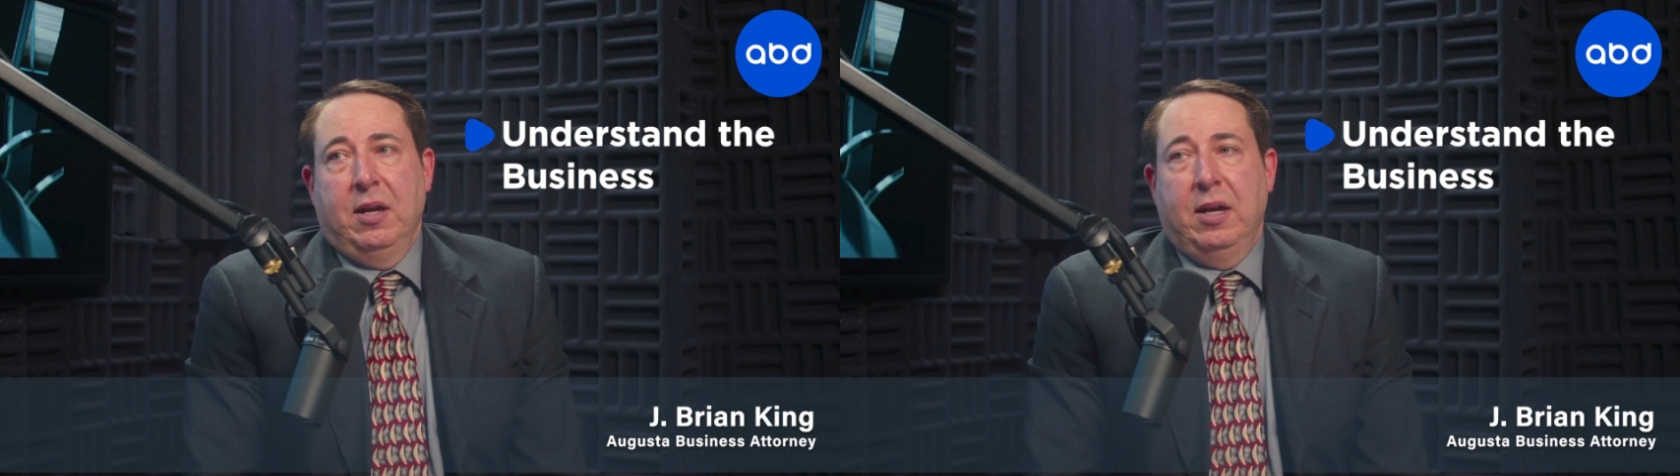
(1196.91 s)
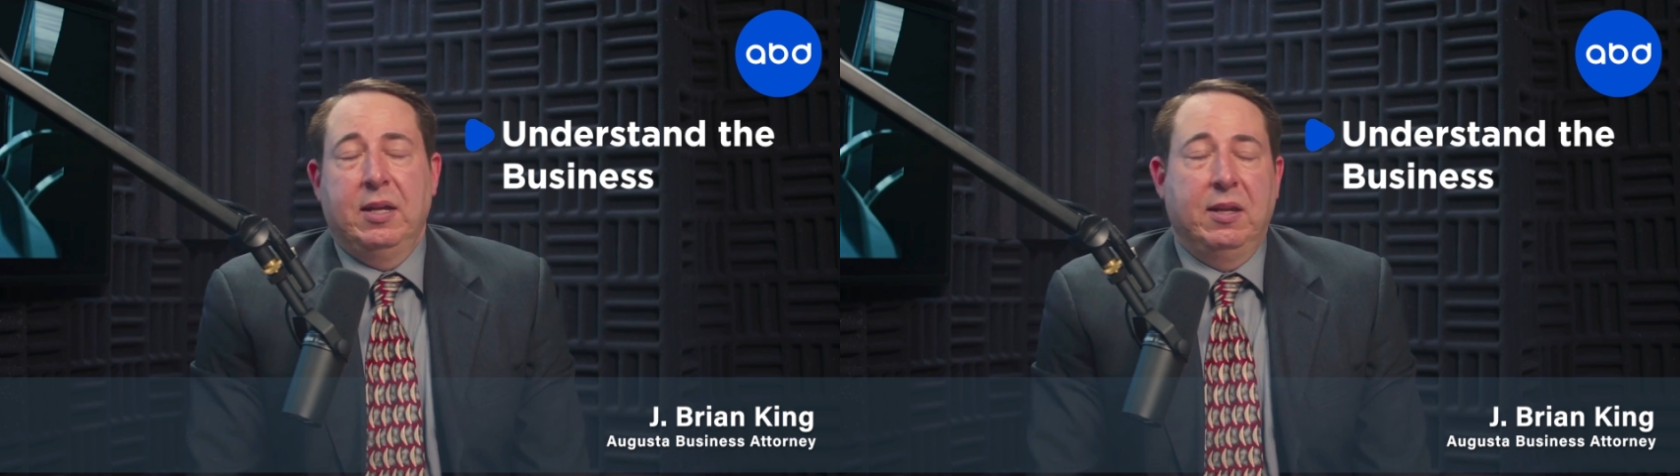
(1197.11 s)

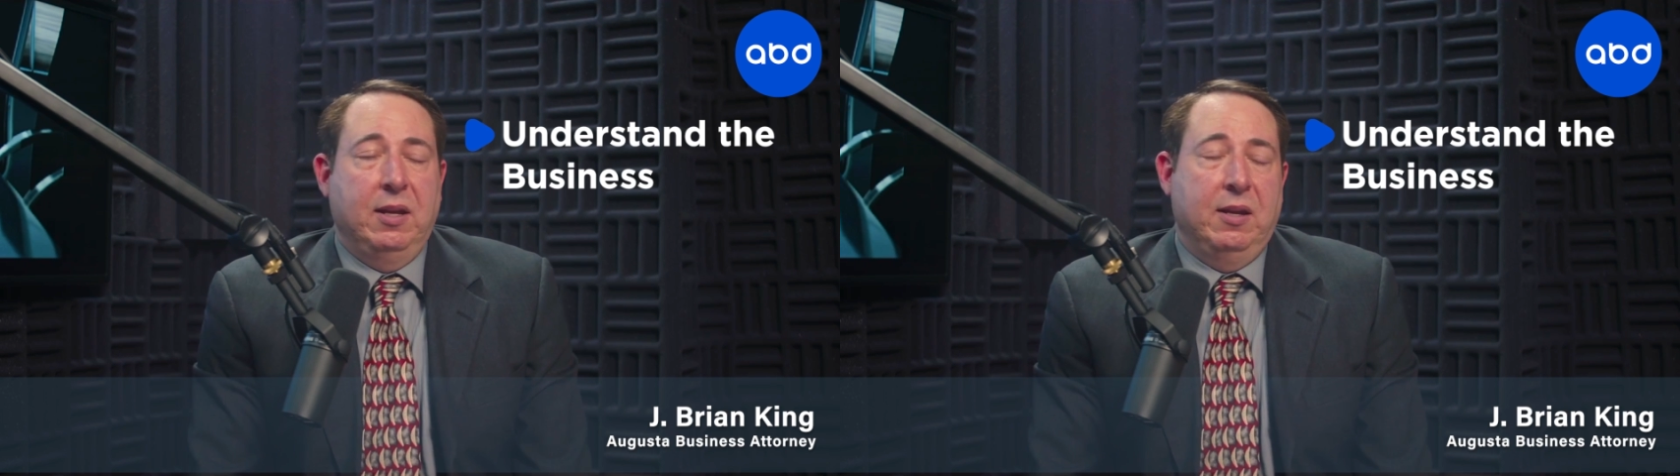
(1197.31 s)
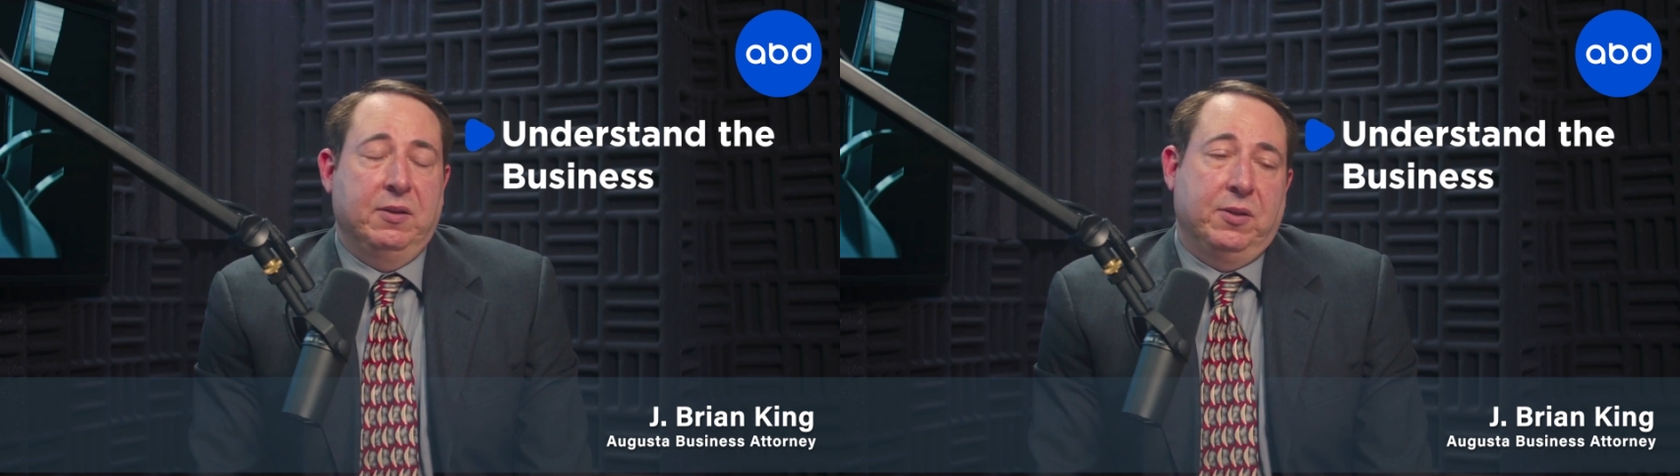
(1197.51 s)

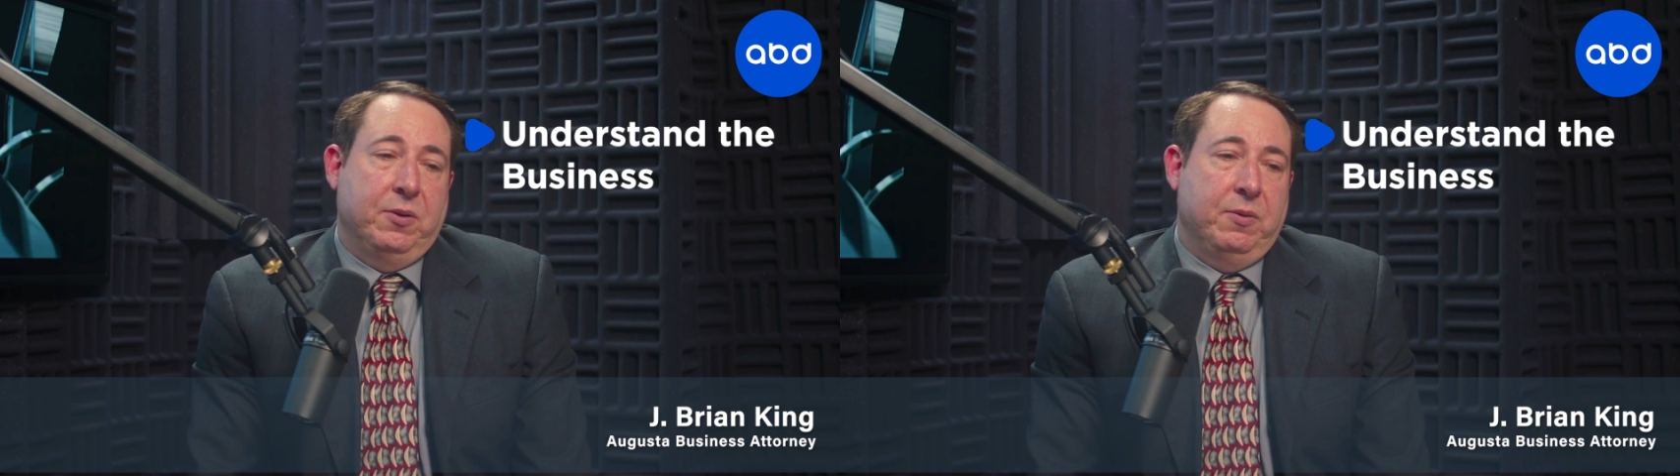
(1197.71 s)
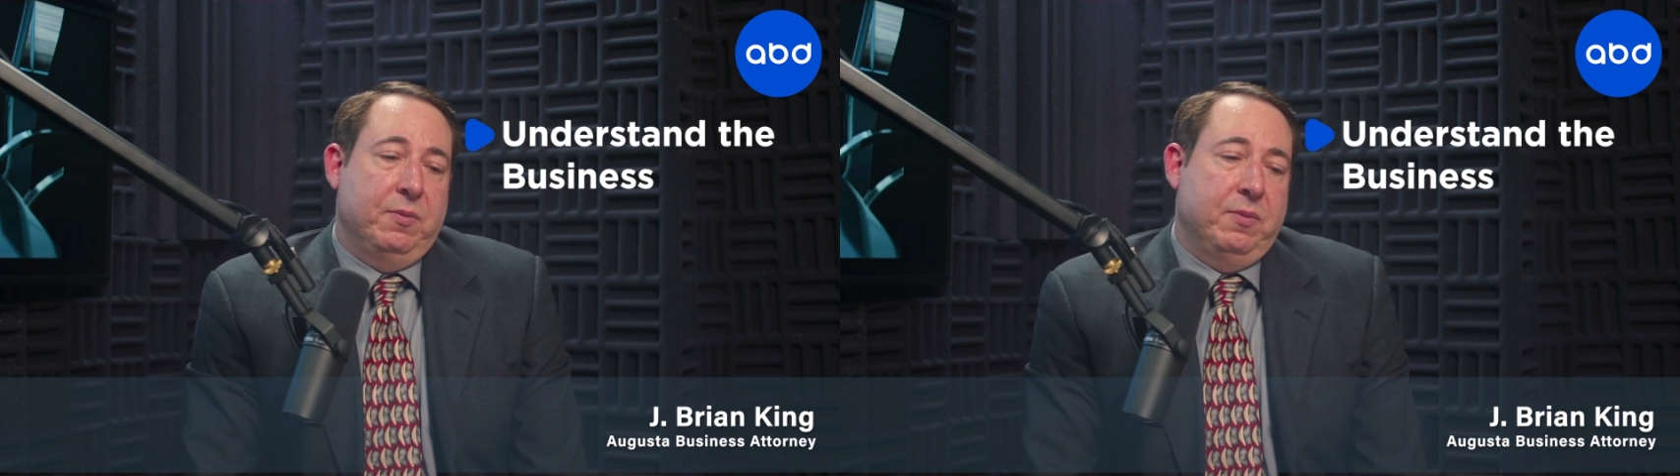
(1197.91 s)
And
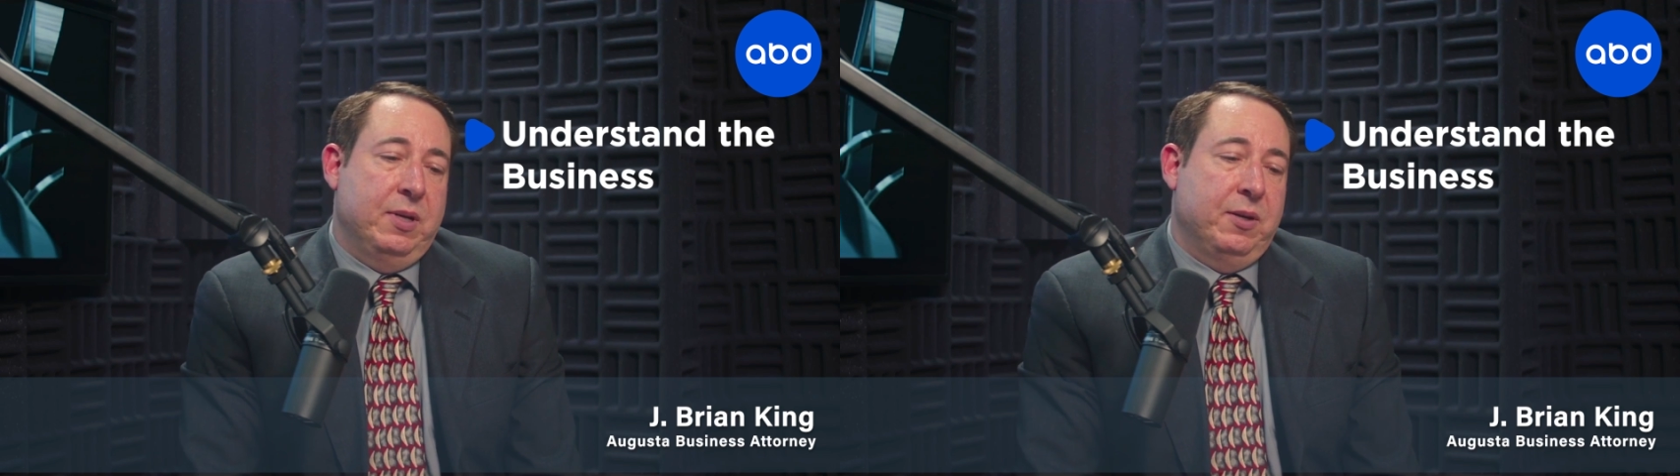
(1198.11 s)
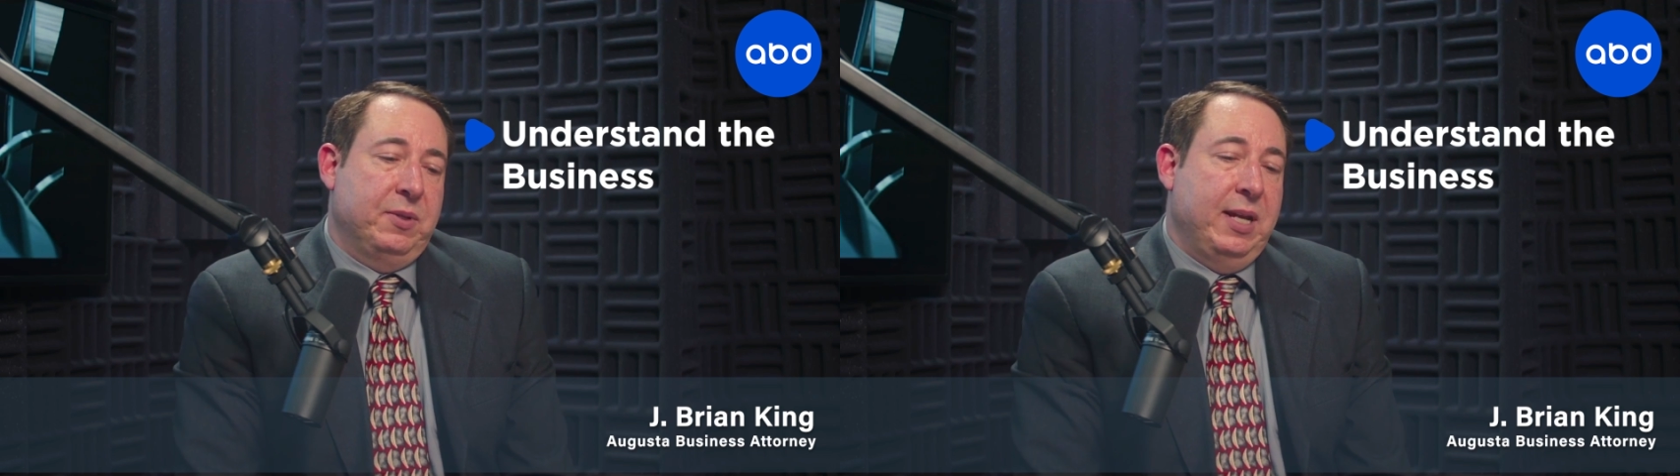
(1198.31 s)
so
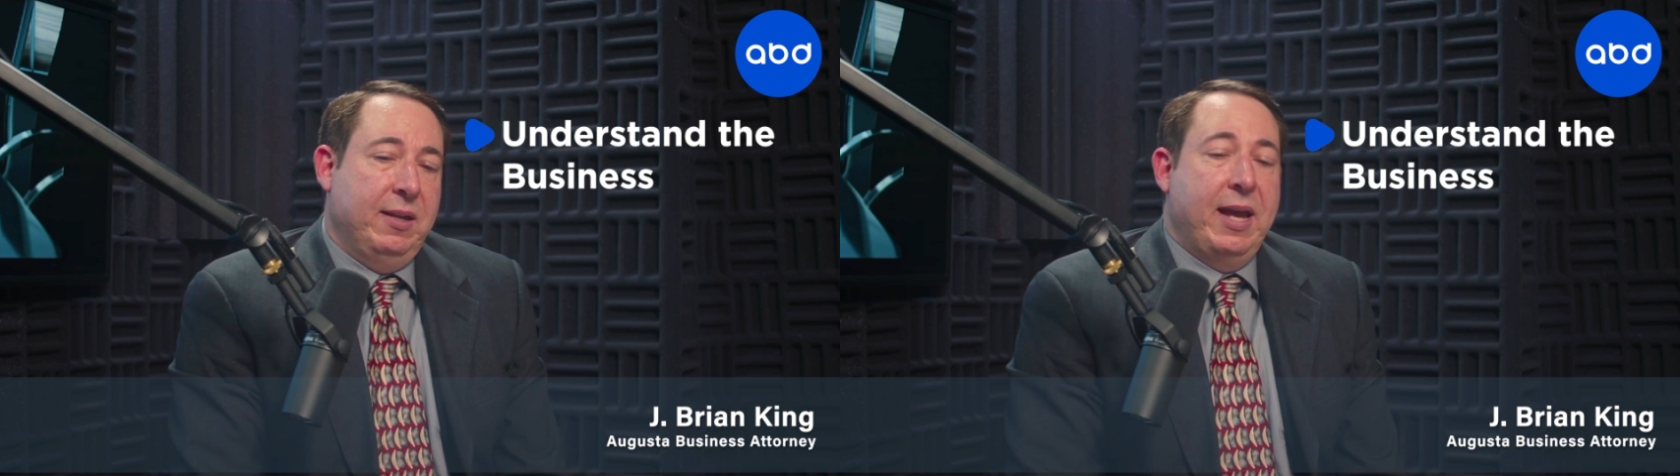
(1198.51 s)
take